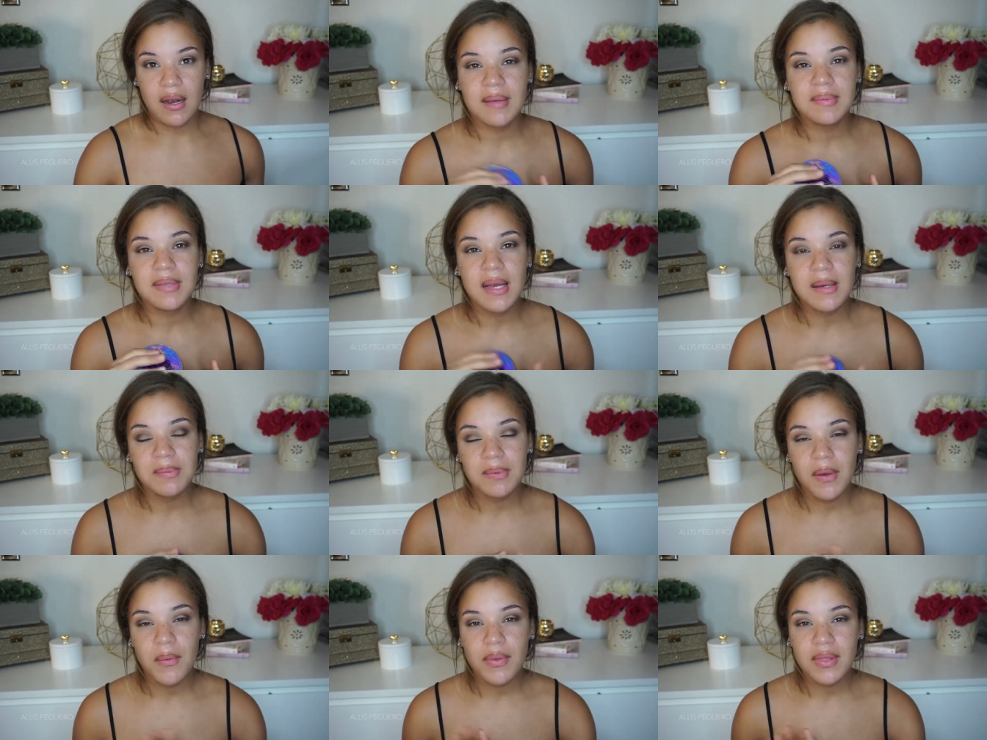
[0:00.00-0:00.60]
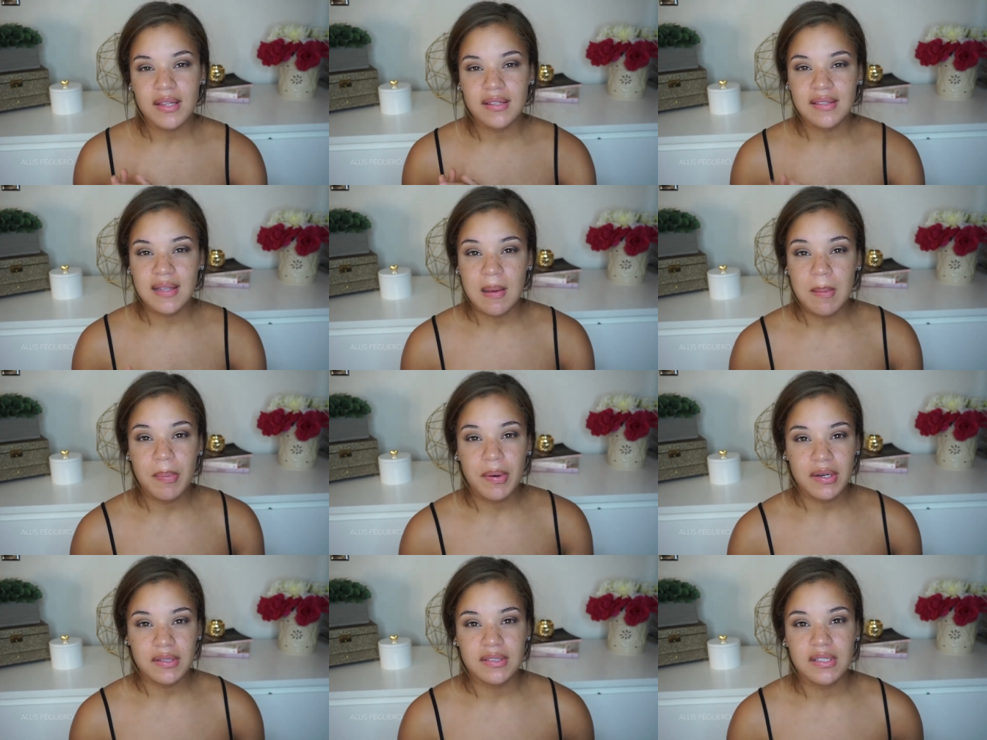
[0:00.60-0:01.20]
Sometimes being with the
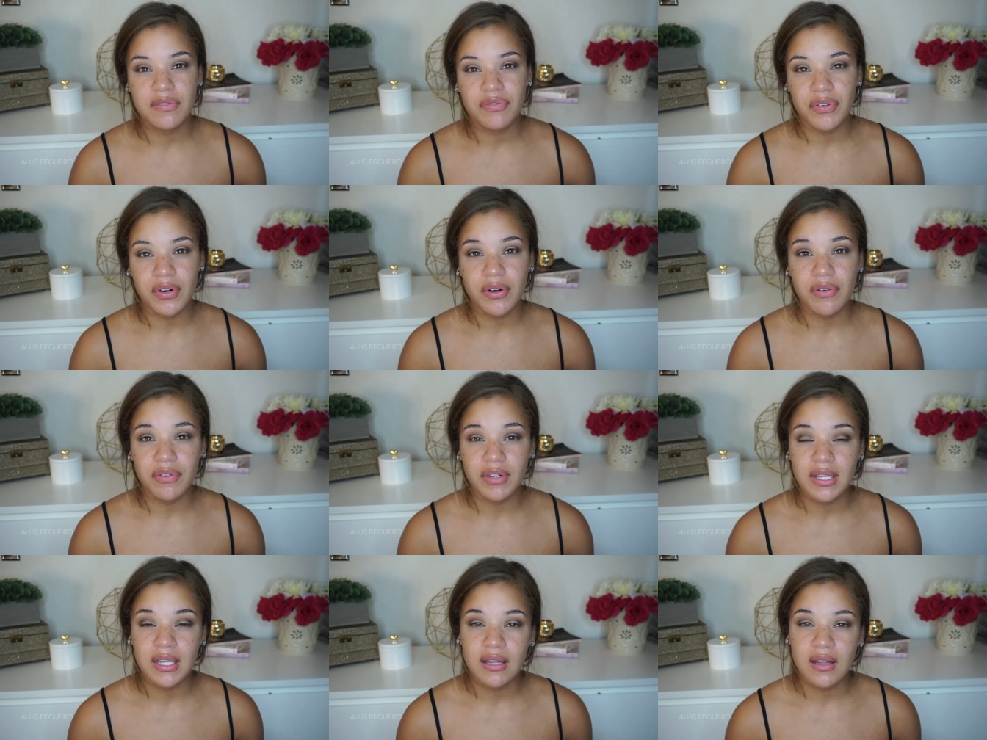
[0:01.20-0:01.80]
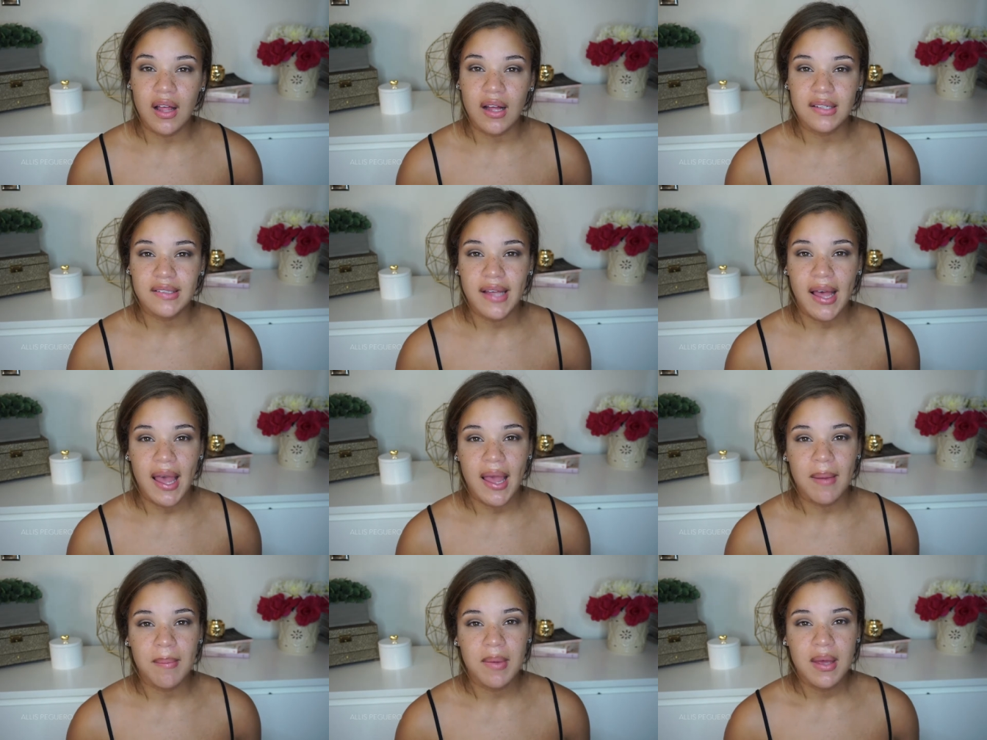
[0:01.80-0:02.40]
same person for a really long
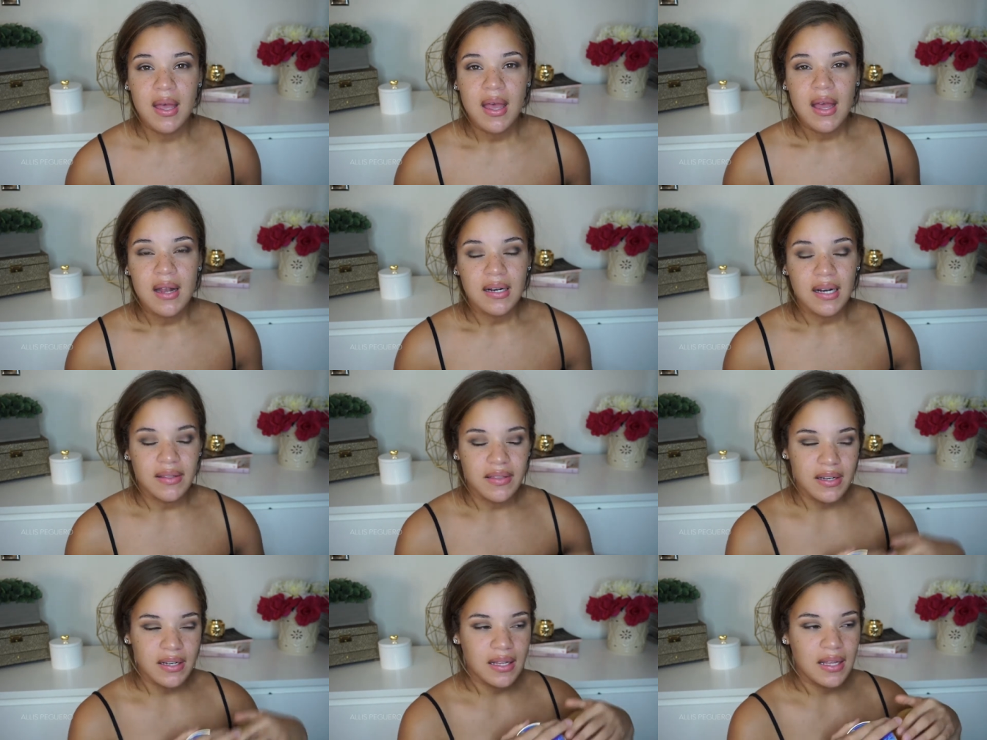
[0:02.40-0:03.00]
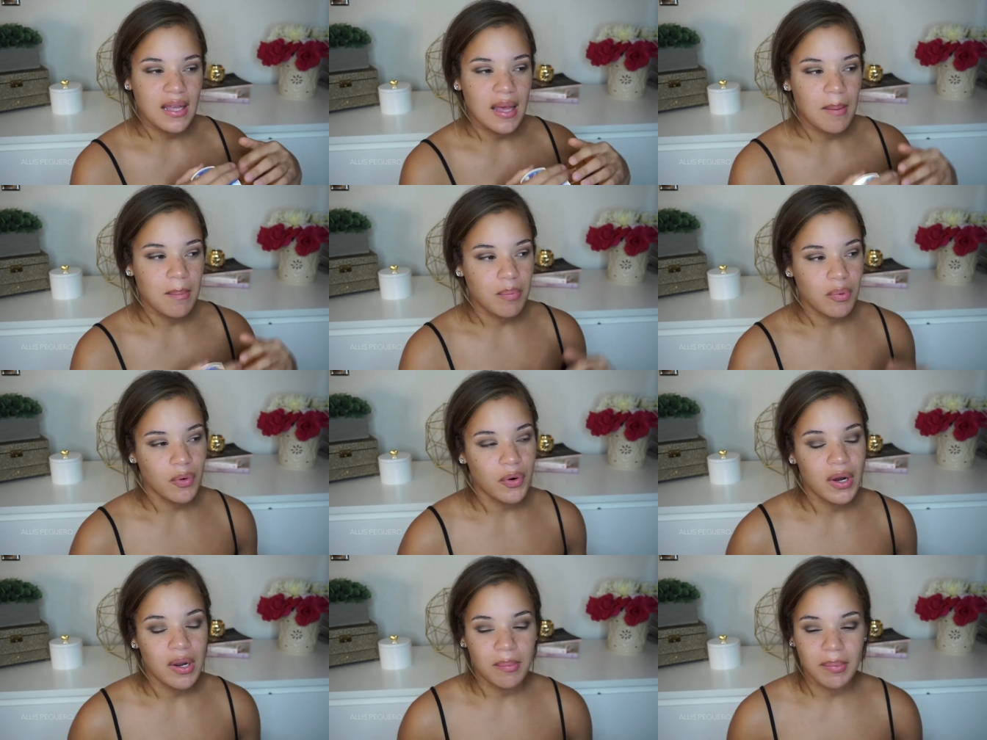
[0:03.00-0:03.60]
time, not that it could get
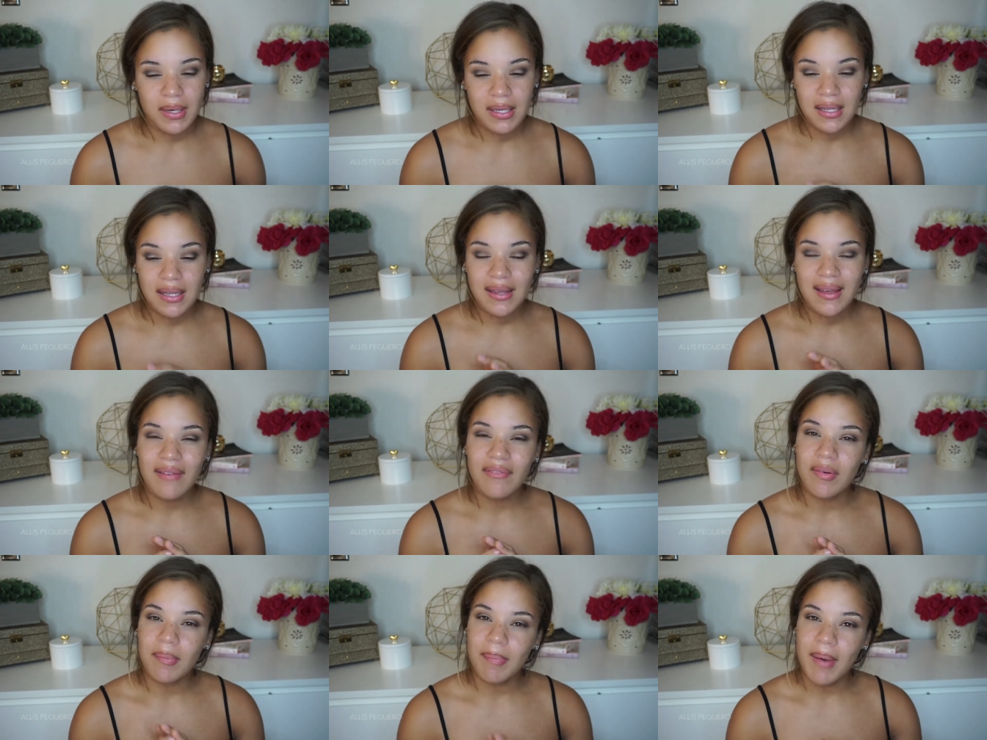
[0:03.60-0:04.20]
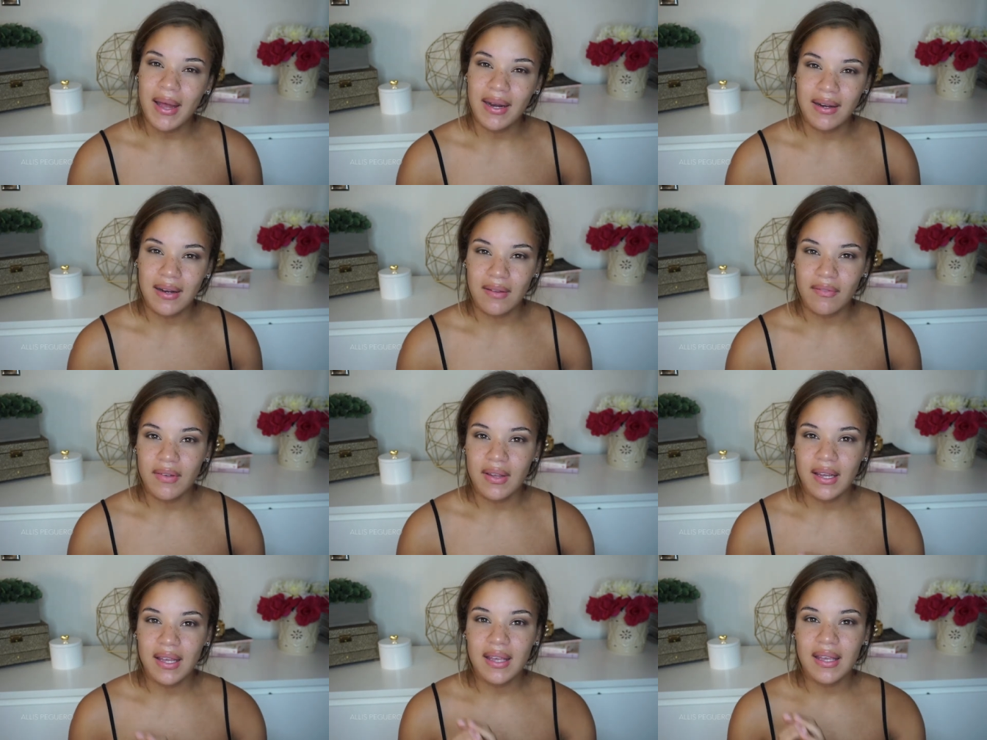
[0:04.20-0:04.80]
boring, but it could get
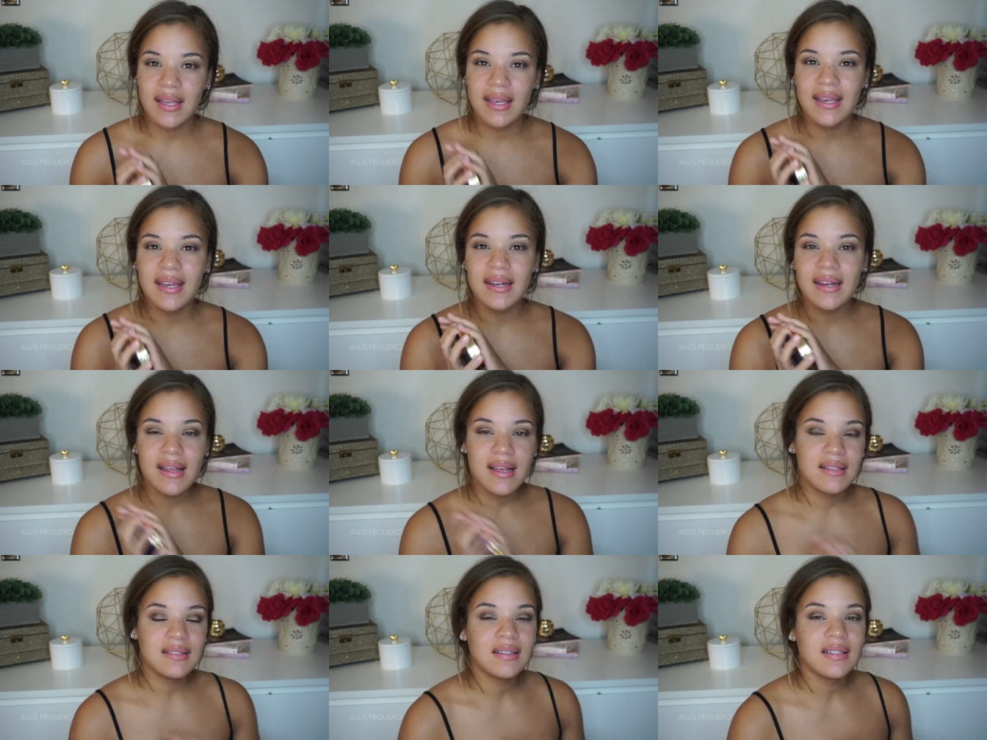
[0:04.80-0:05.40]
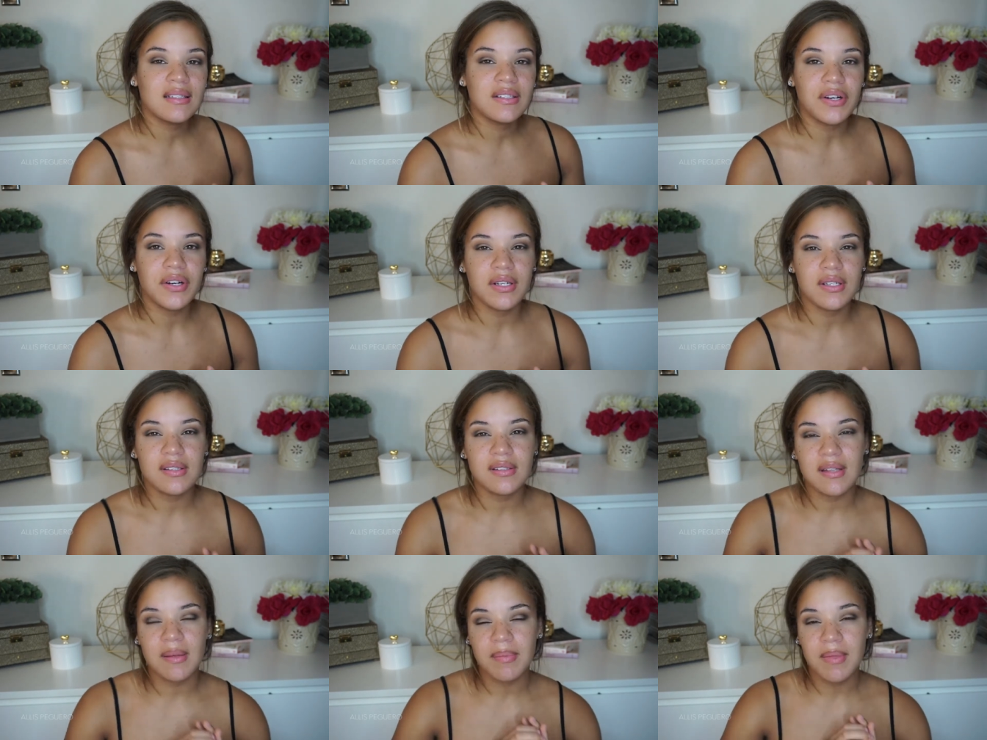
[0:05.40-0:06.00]
repetitive. It, it could easily turn
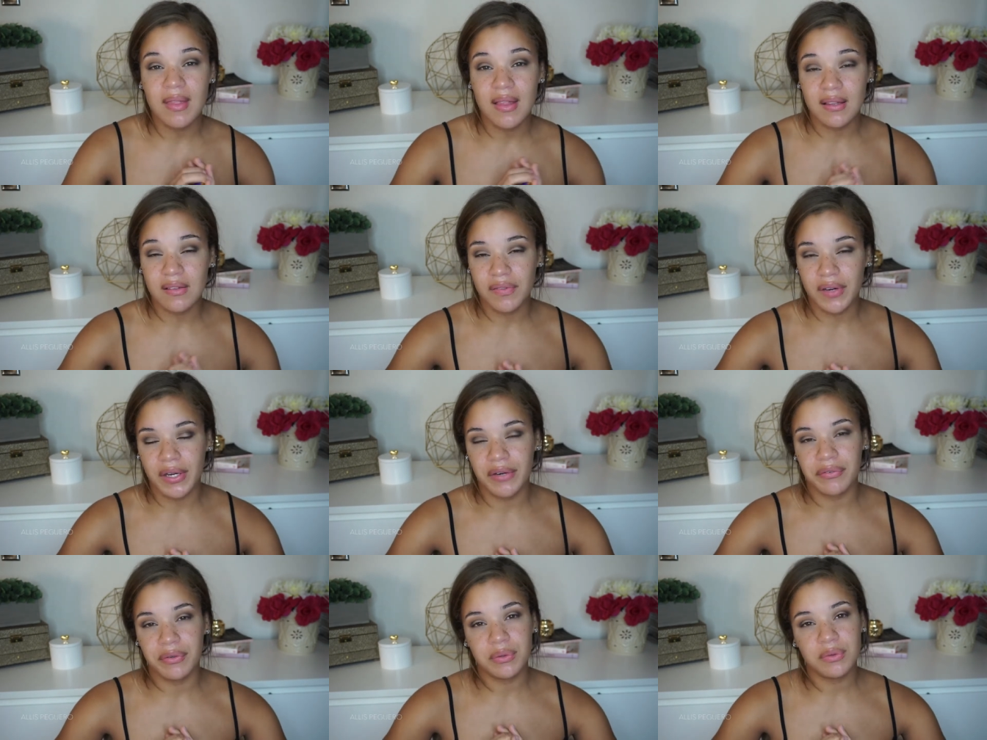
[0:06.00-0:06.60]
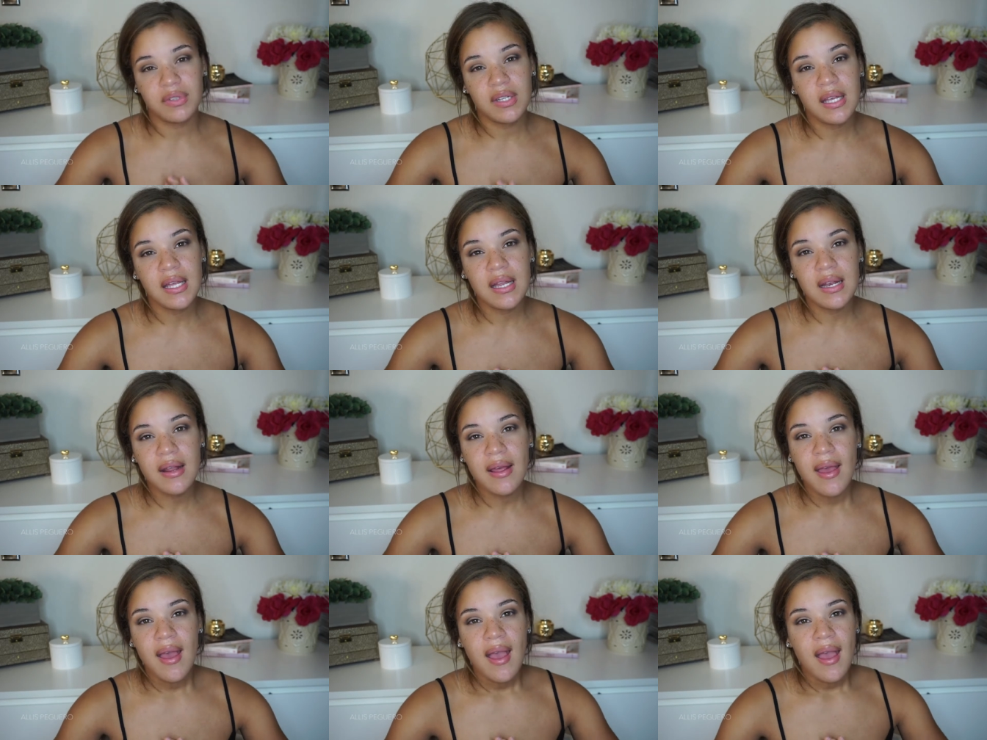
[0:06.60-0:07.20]
into something that's very
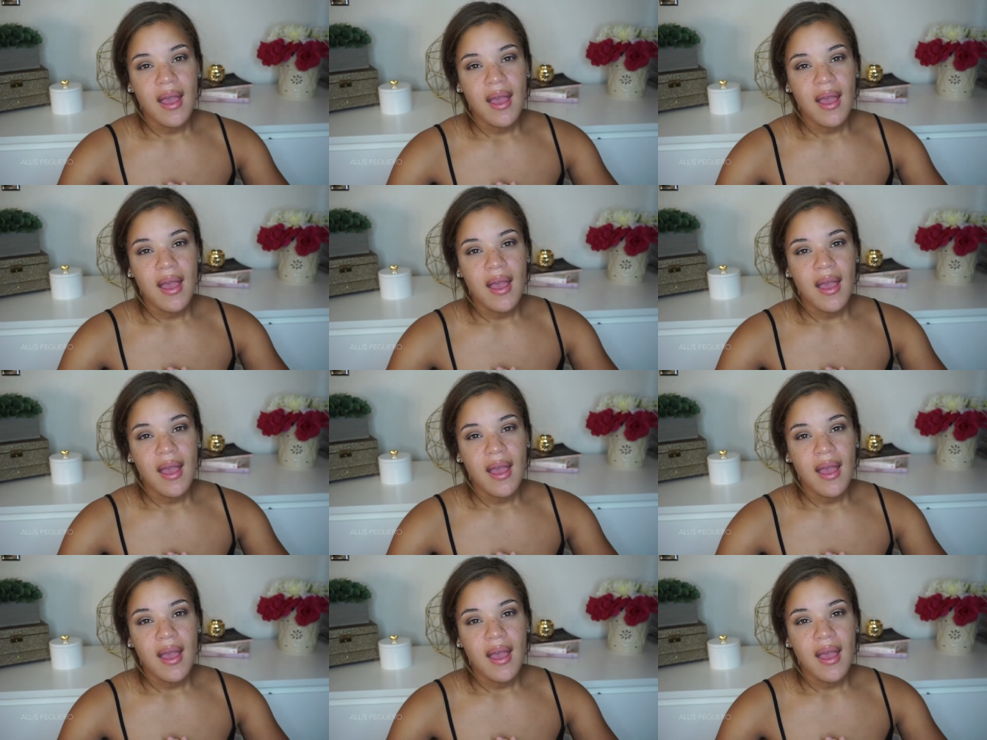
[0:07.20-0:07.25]
routine,